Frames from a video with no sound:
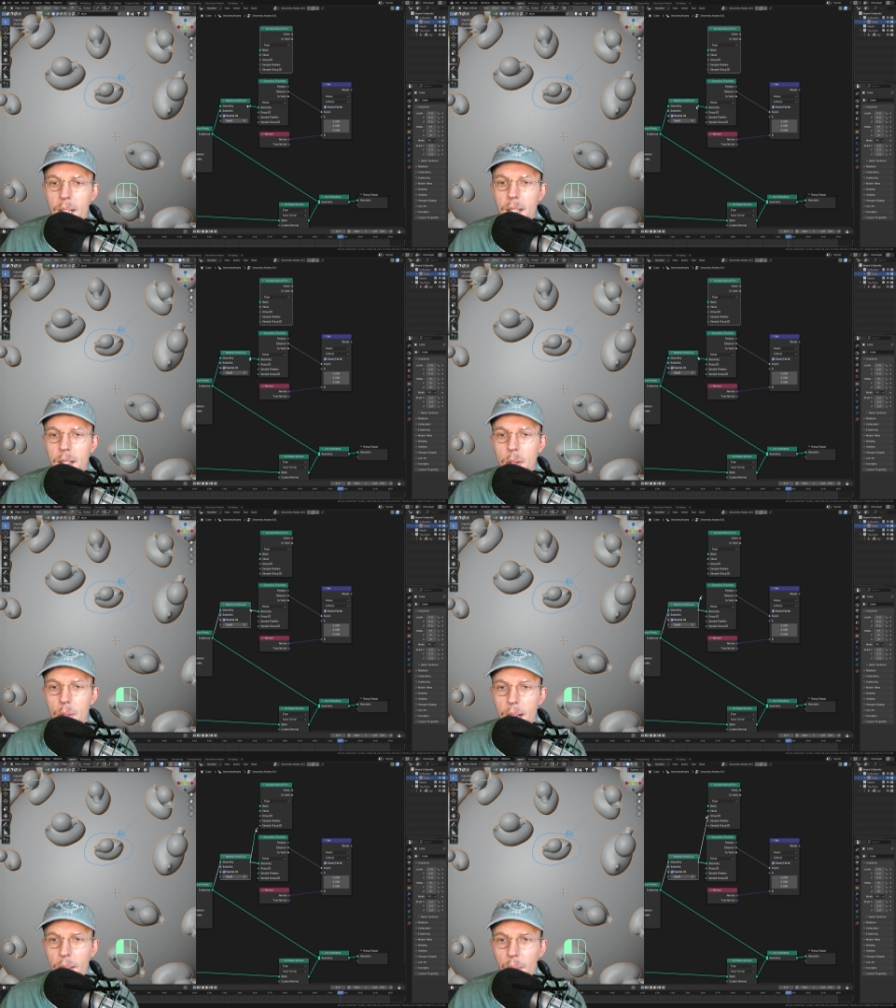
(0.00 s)

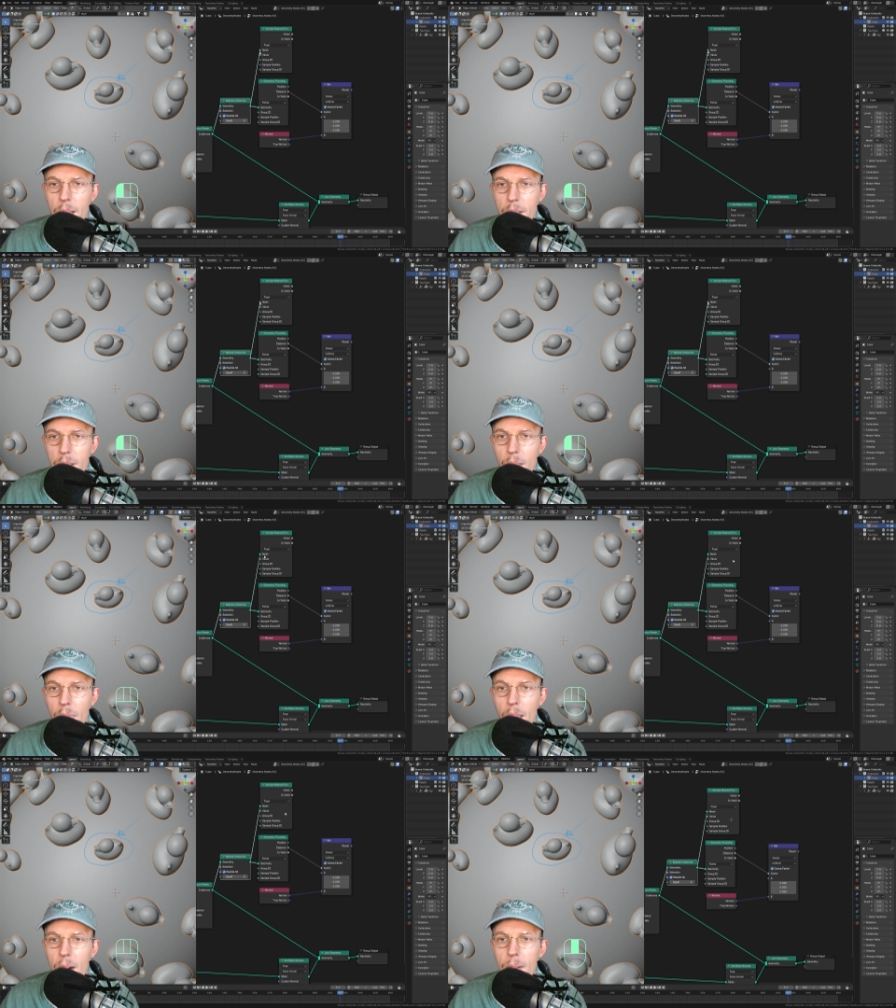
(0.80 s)
Connect this in
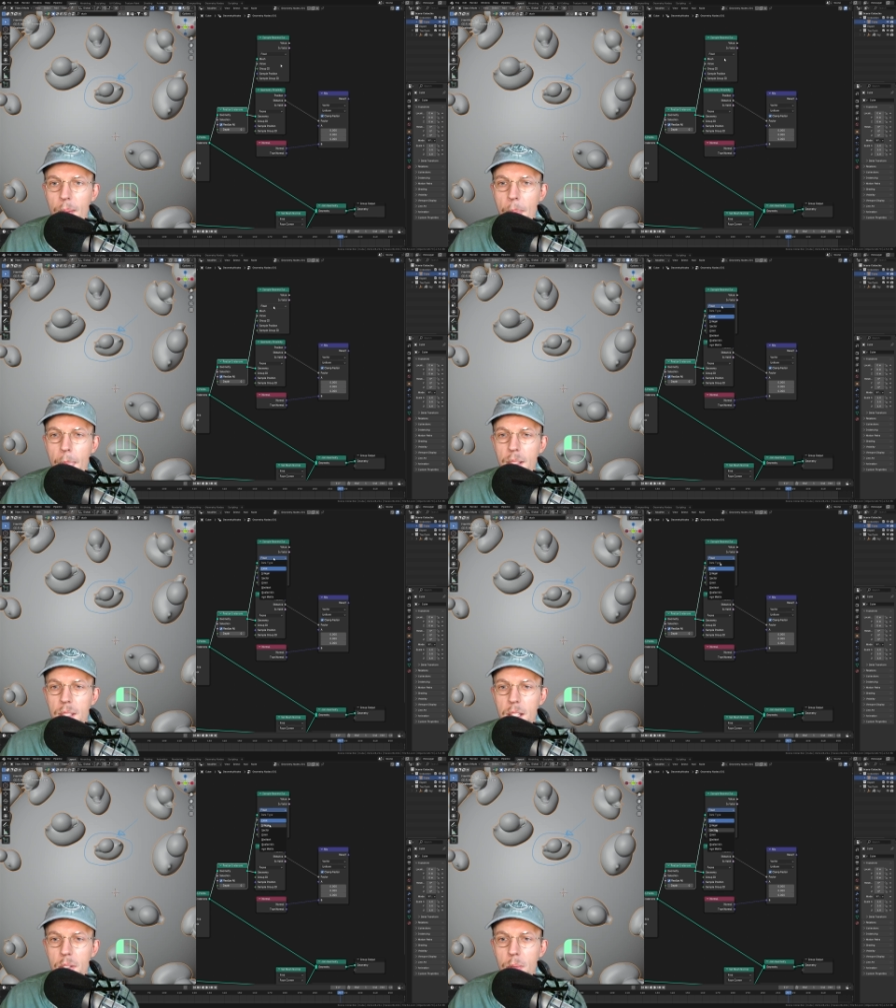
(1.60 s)
there,
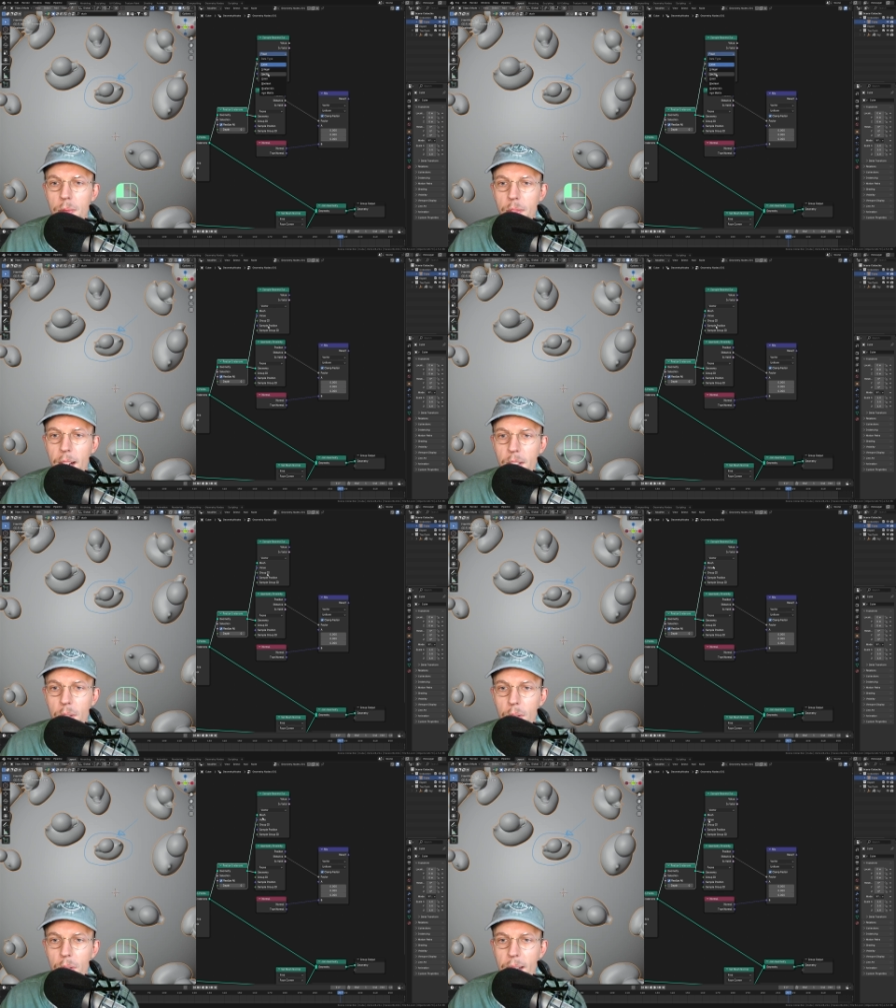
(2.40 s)
set this to
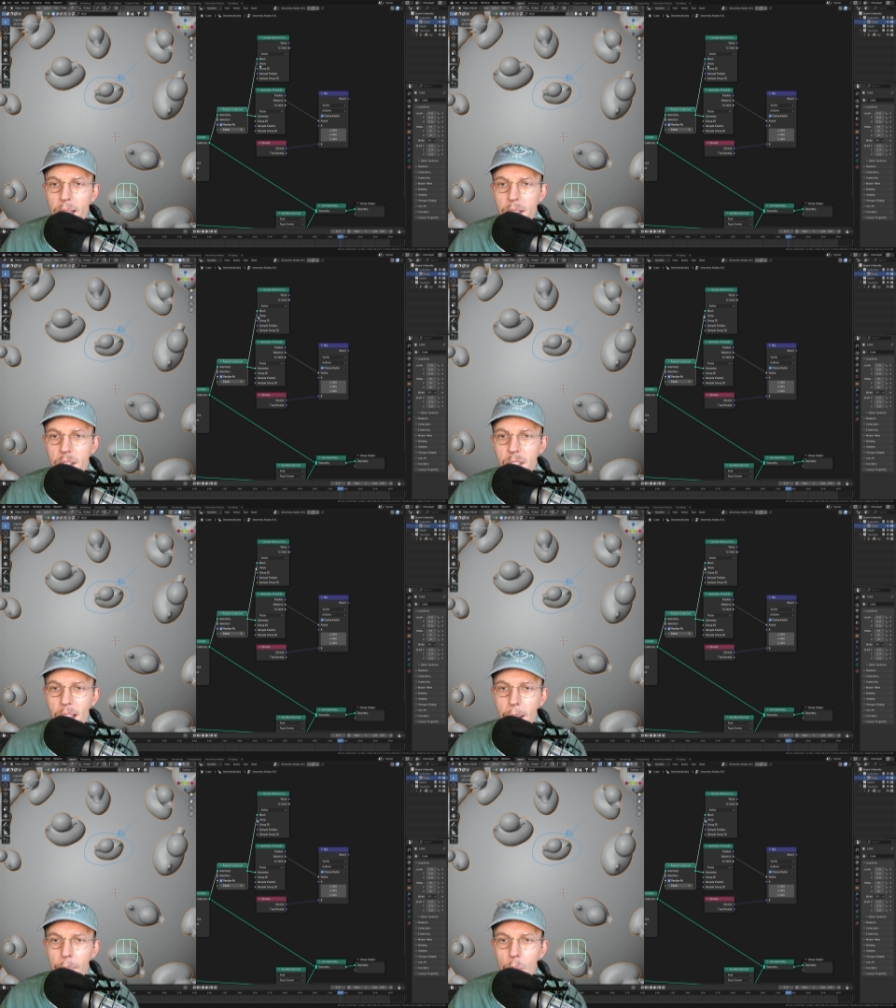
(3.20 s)
vector, and let's
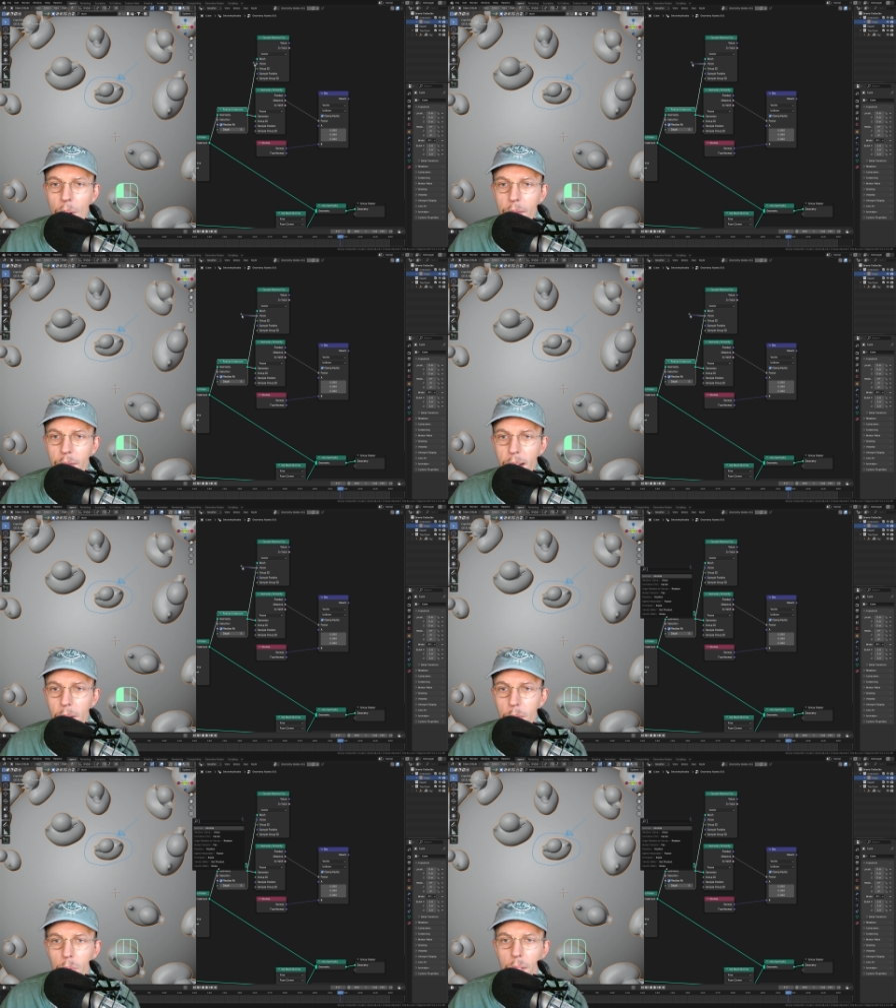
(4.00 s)
sample a
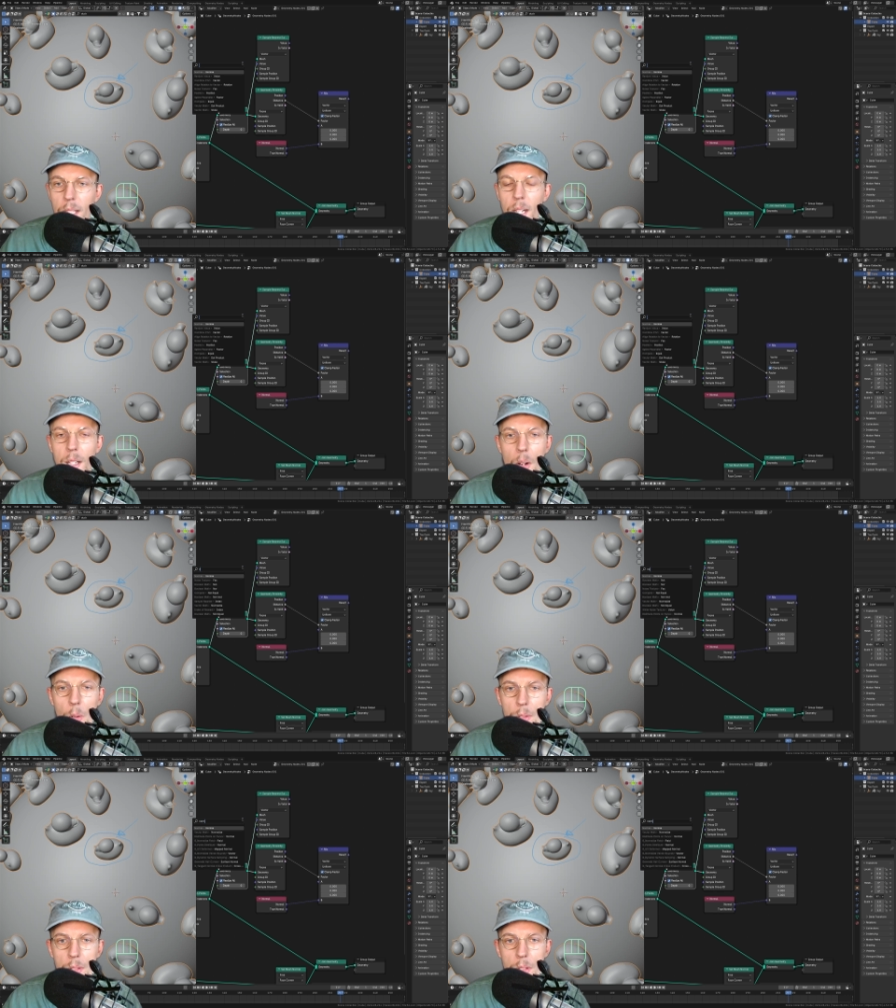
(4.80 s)
value
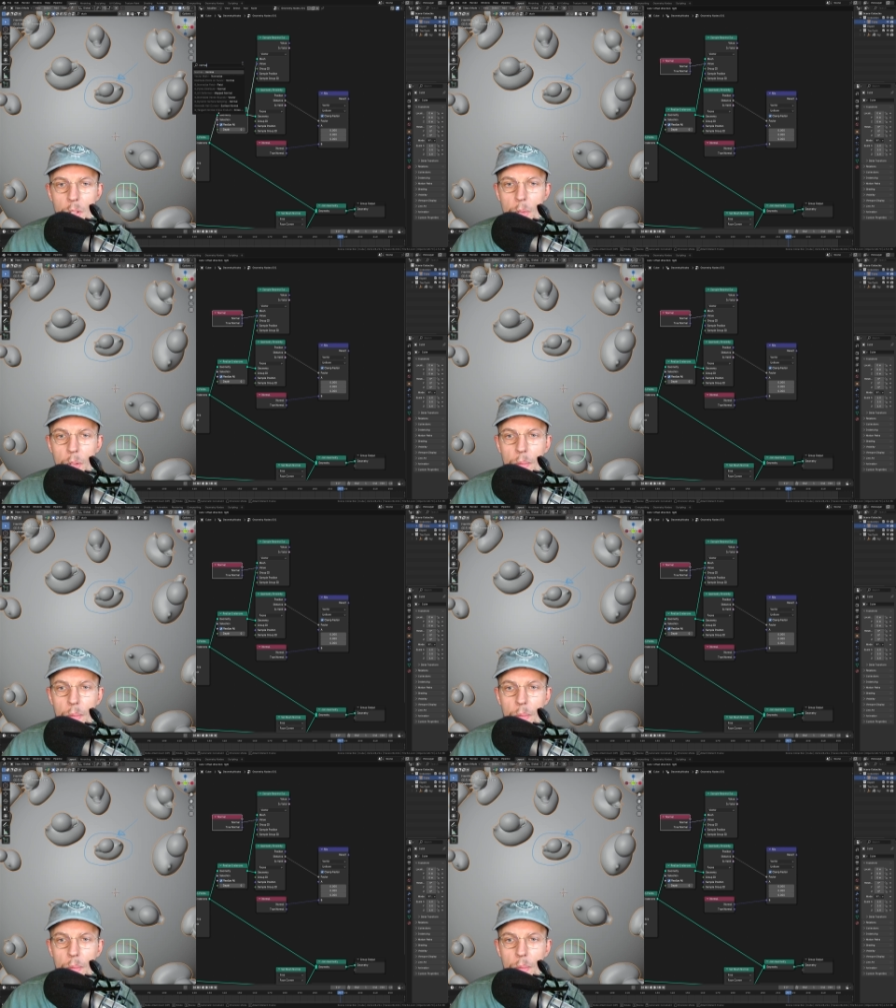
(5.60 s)
called the normal.